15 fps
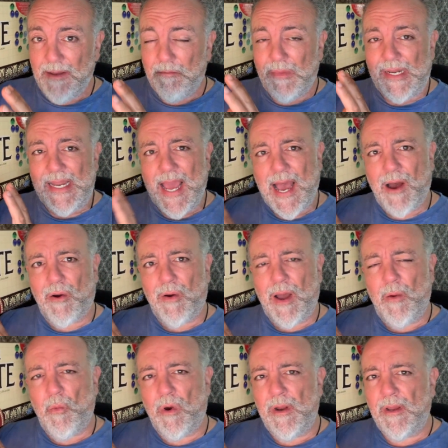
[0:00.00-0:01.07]
but now I
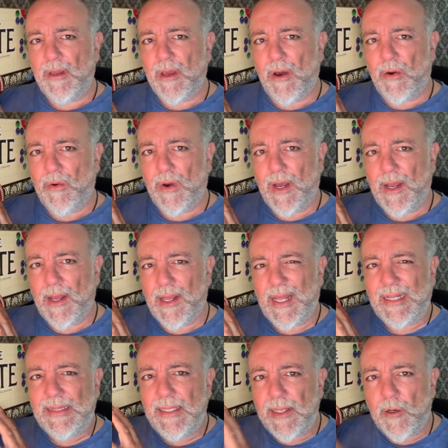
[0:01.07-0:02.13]
want to go uh, a
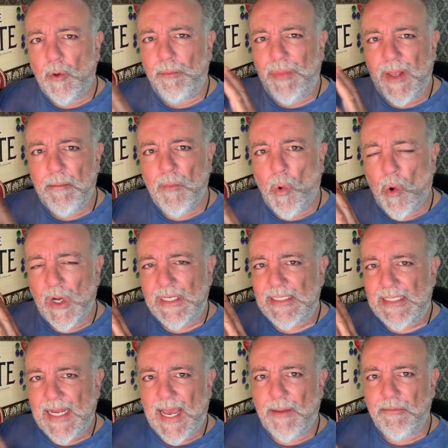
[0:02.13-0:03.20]
little bit more in
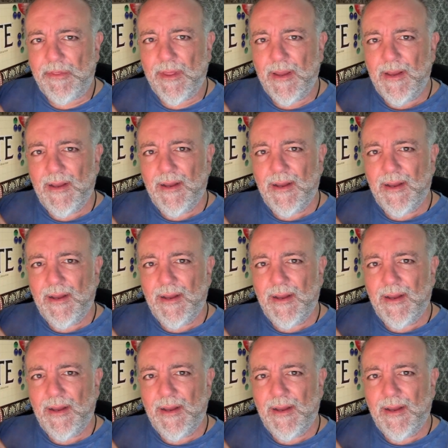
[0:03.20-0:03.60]
depth